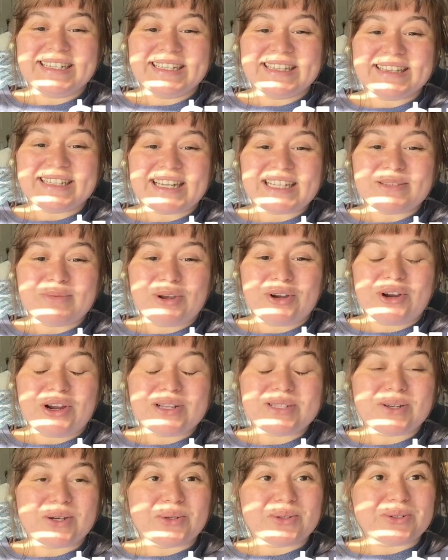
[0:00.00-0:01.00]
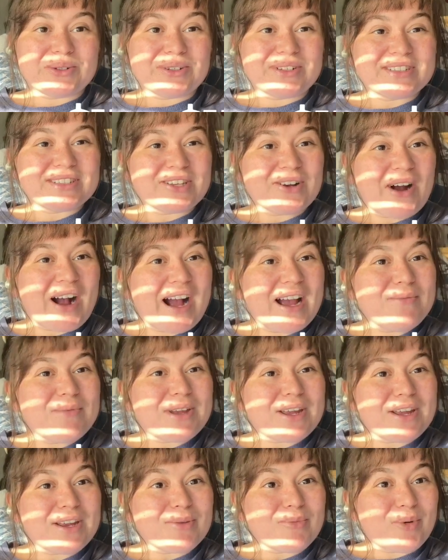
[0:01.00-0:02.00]
That's my grand total. So I
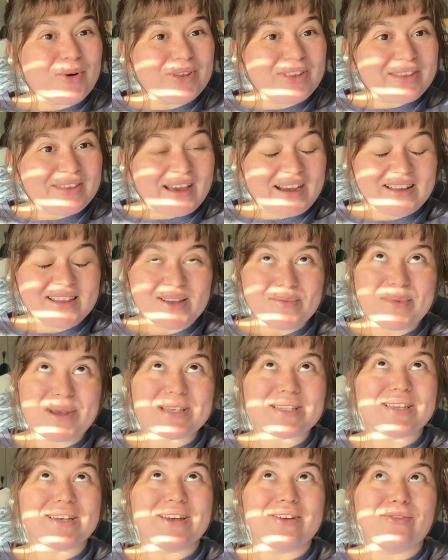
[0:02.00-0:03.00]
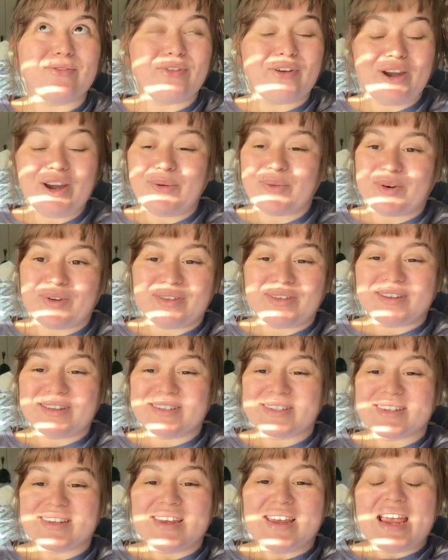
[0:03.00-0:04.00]
made more than that. That makes it very worth
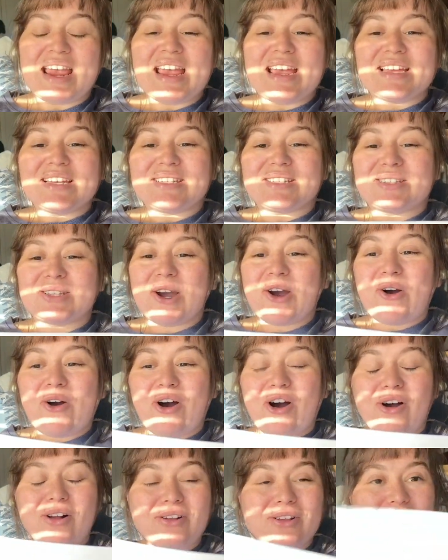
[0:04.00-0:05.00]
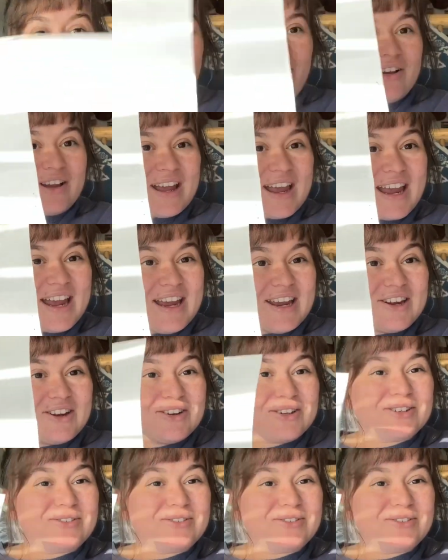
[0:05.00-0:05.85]
it. So all in all, a good